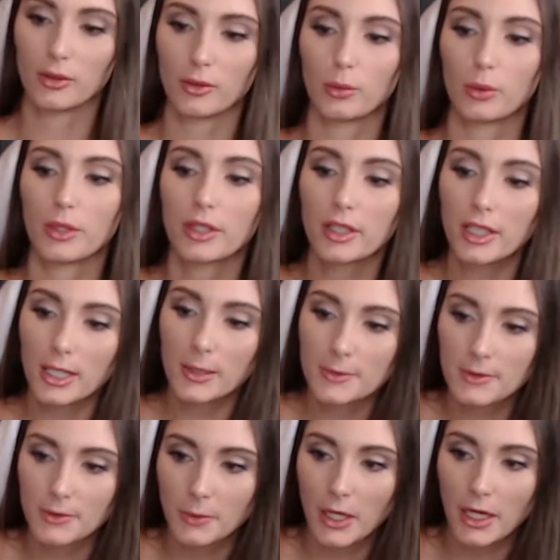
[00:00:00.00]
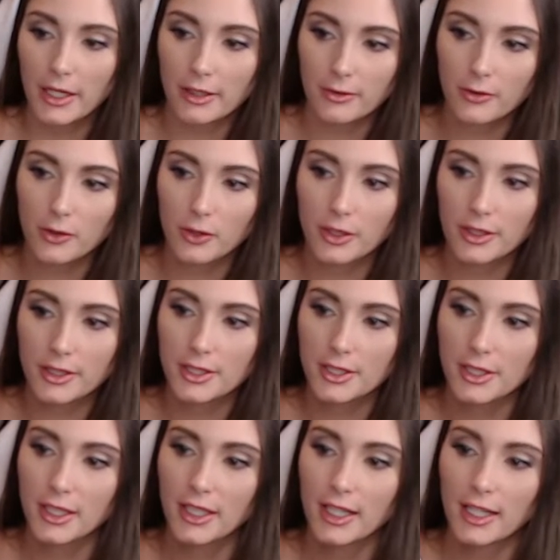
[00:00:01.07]
Word comes from Ironforge
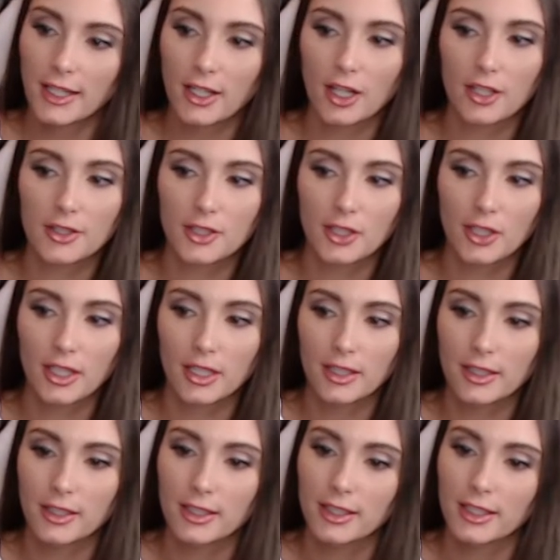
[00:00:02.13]
and Alterac,